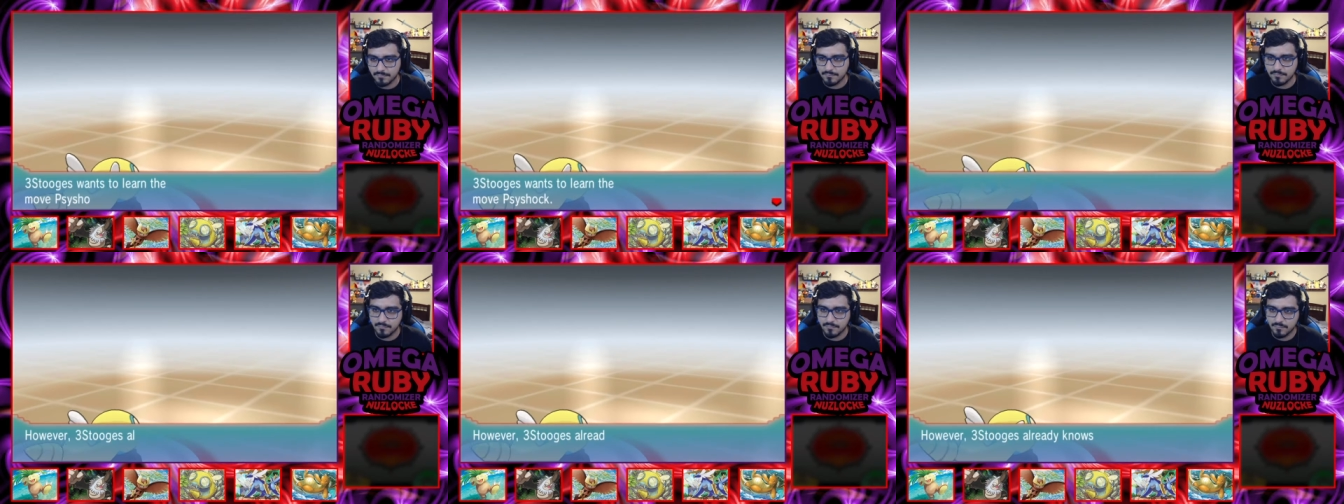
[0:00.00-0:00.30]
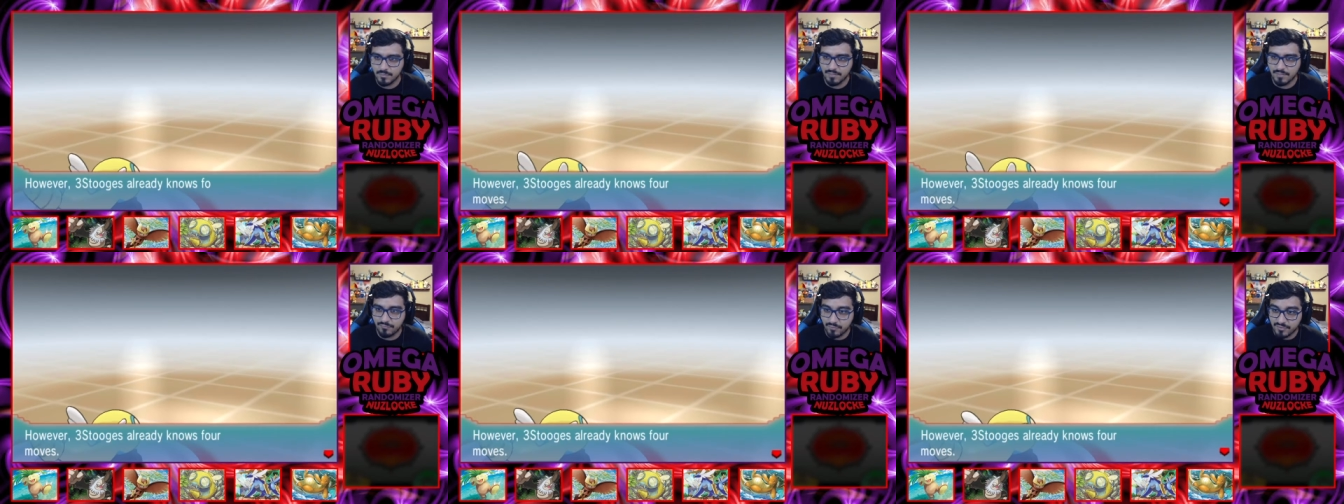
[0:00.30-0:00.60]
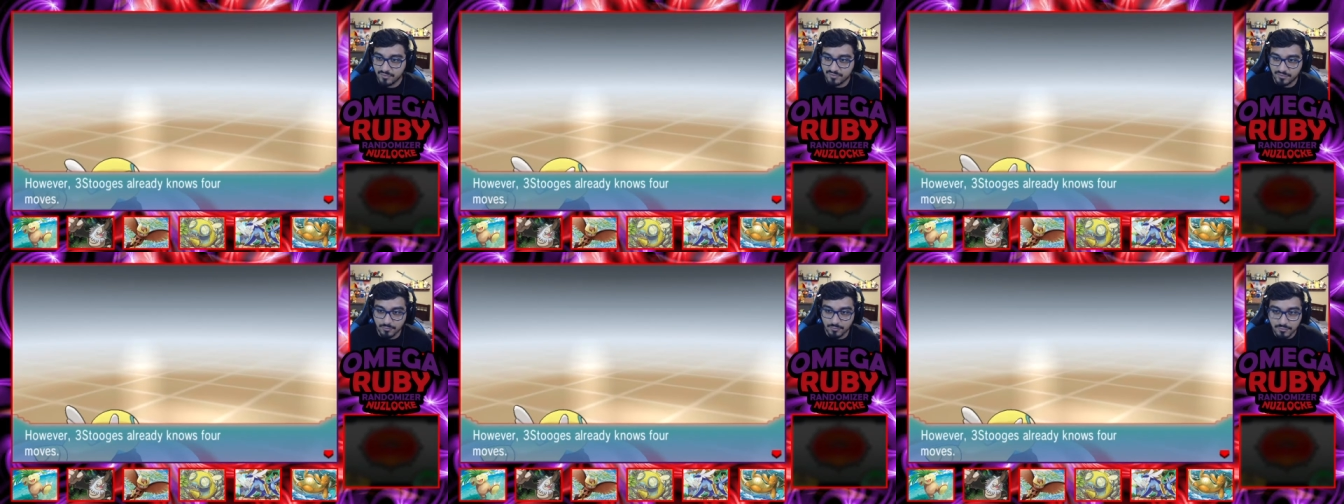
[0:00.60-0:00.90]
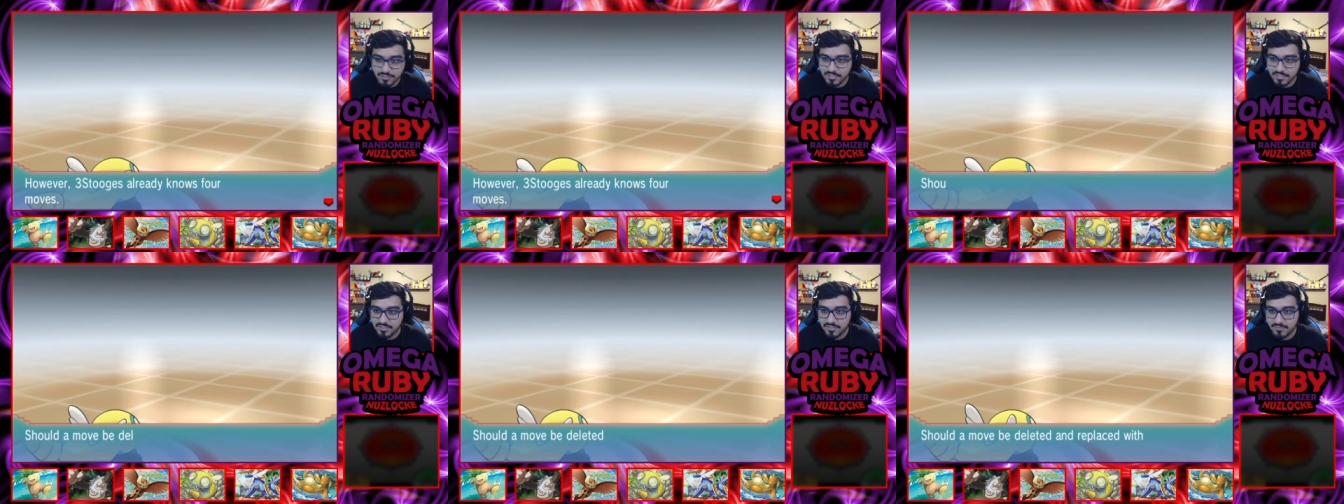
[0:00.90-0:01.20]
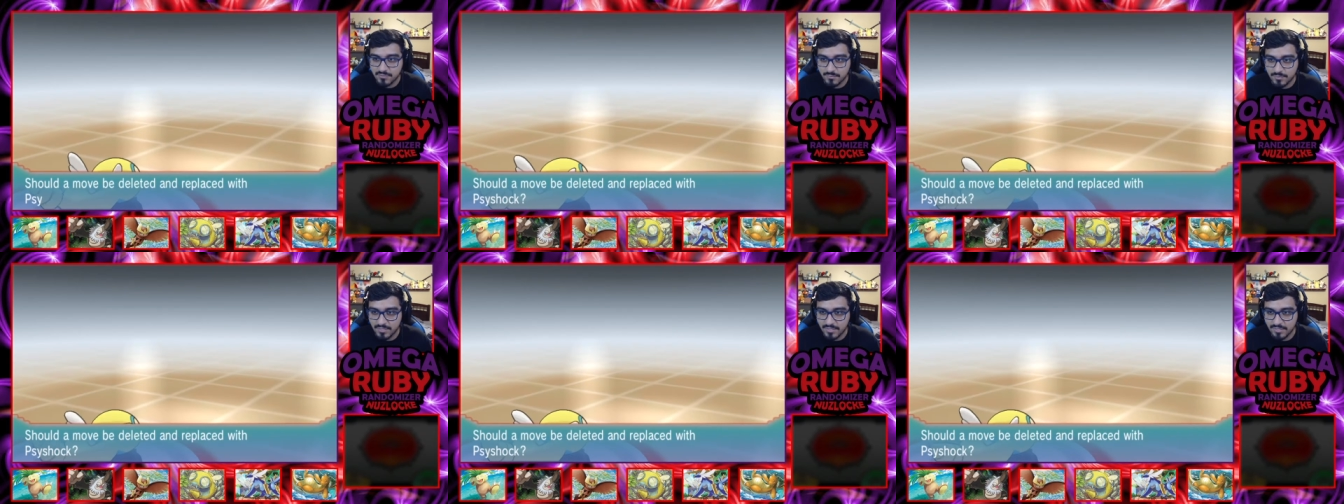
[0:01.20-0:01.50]
we have Three
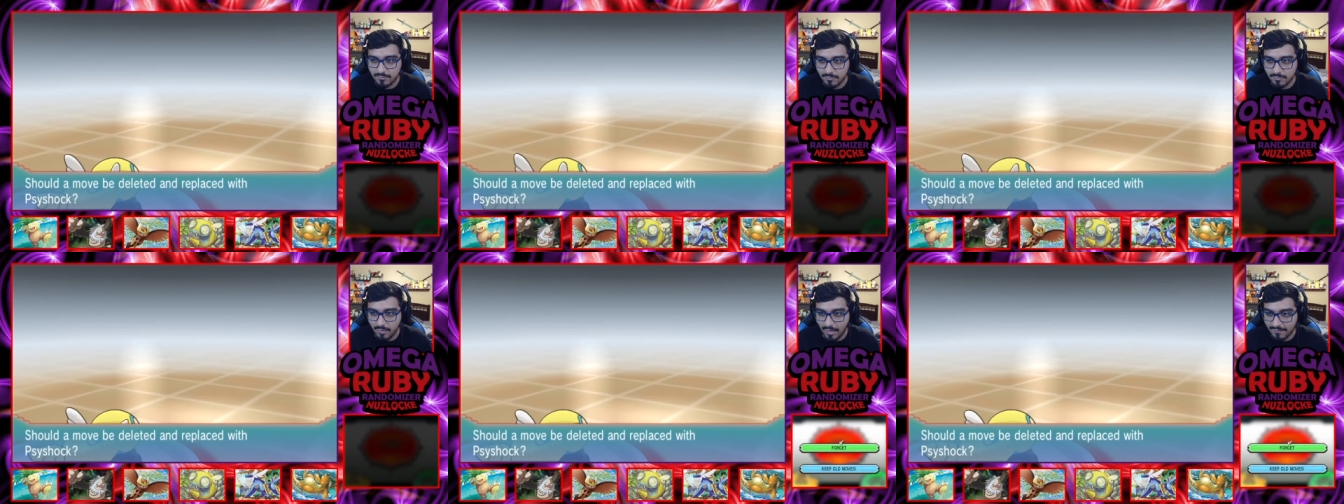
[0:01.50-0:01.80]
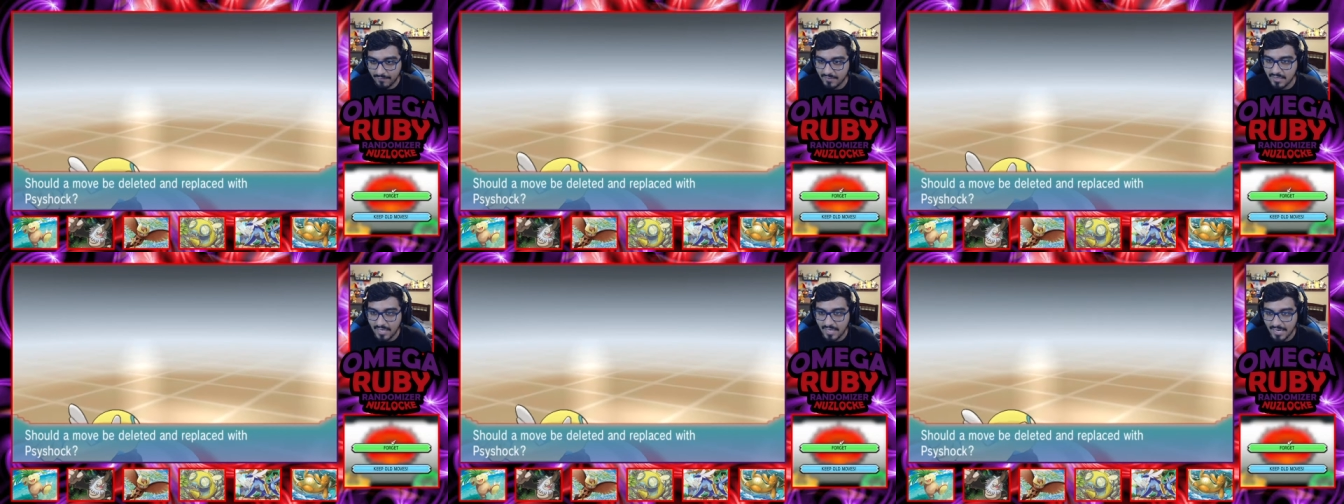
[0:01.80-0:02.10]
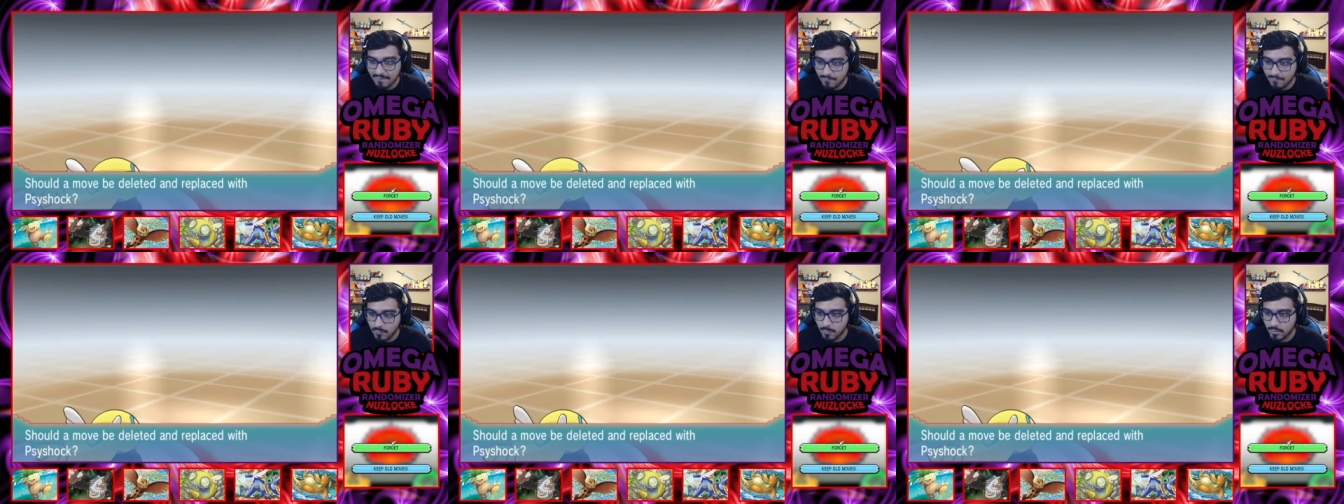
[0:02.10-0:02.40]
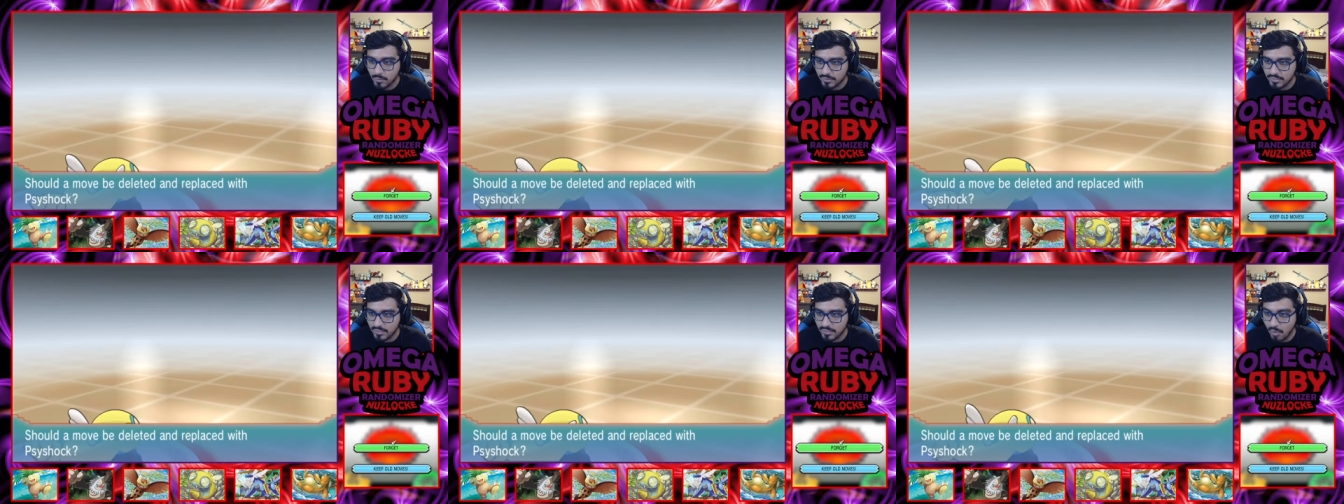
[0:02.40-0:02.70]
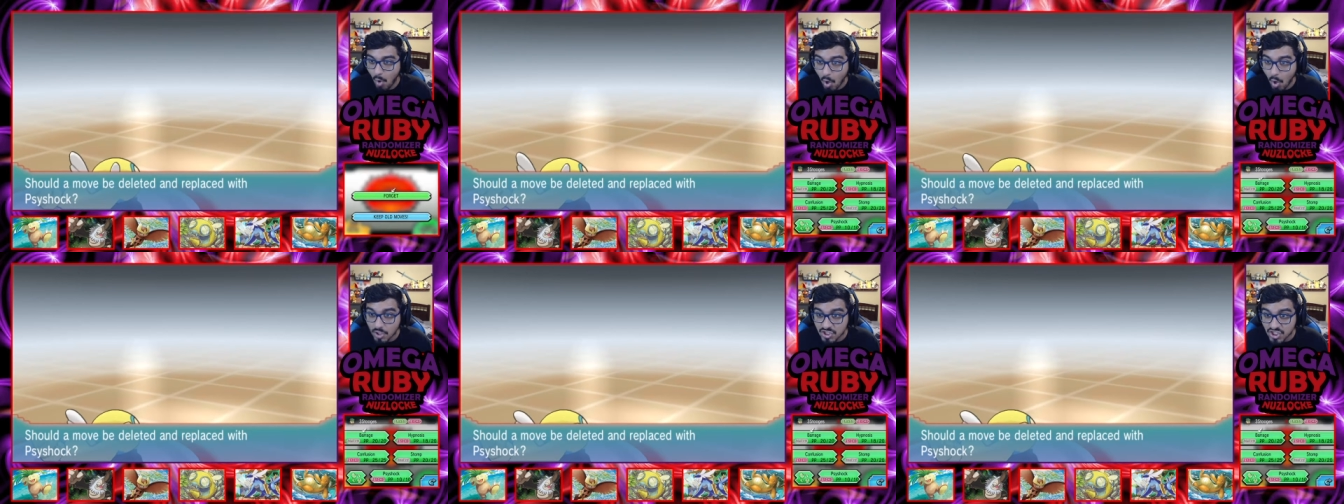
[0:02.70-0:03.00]
Stooges. We, I think everyone can.
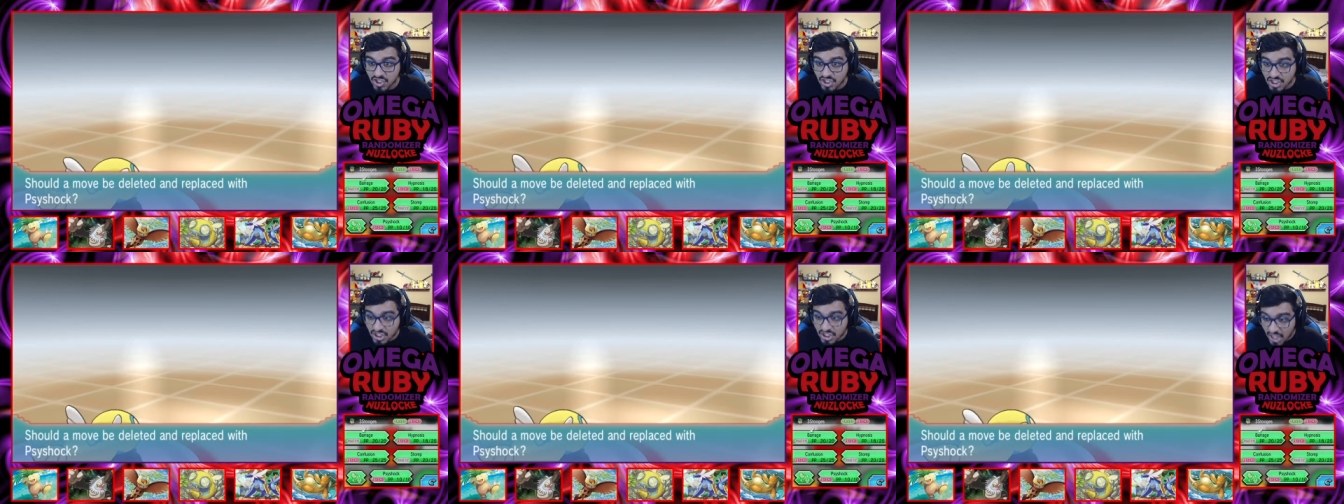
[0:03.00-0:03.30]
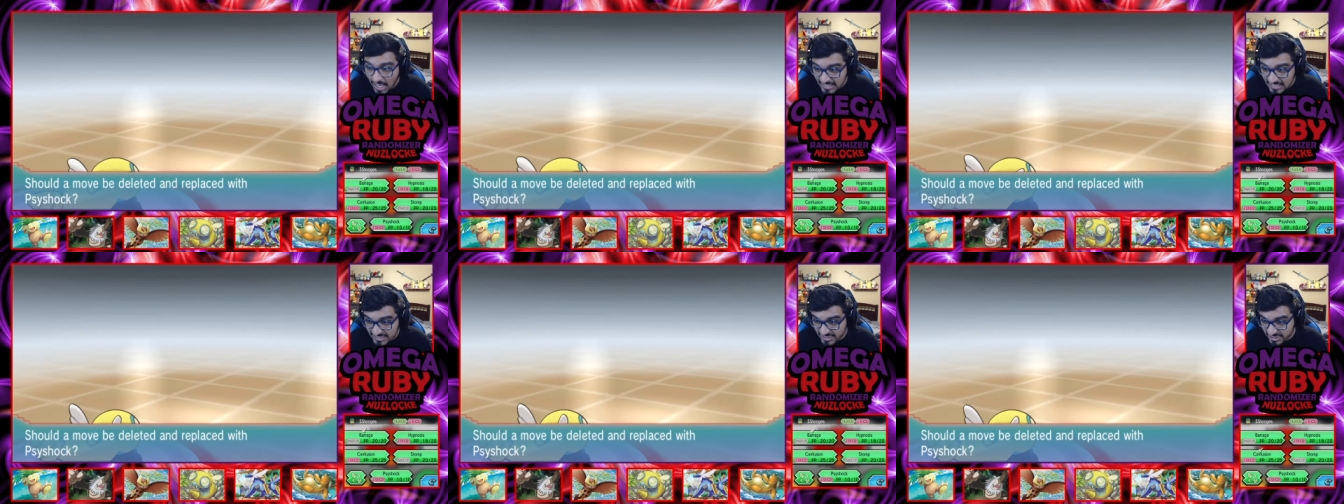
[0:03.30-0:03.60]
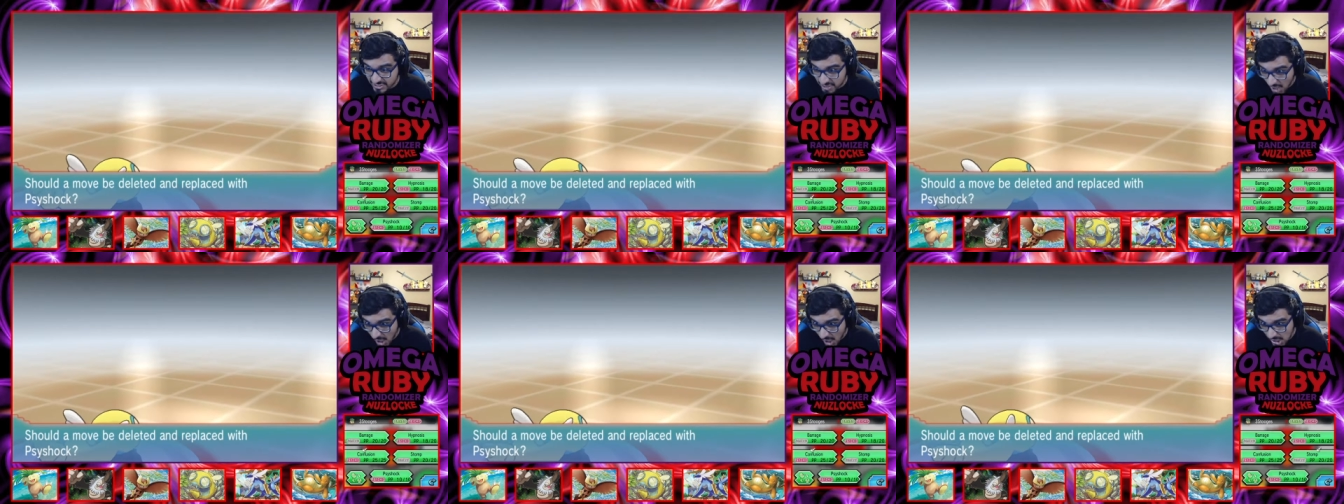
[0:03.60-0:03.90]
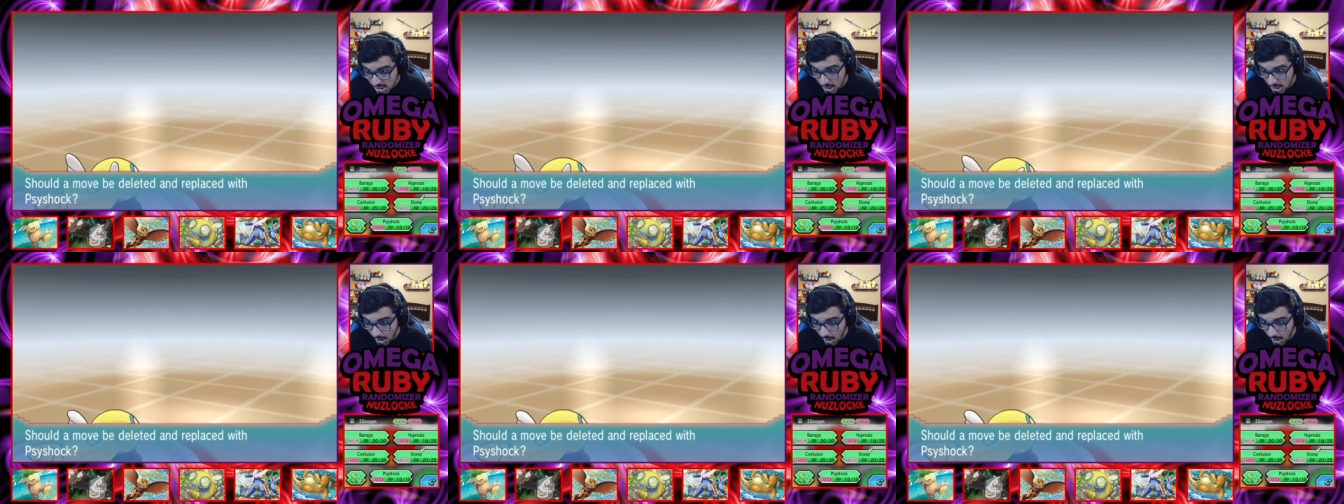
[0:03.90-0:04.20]
shock.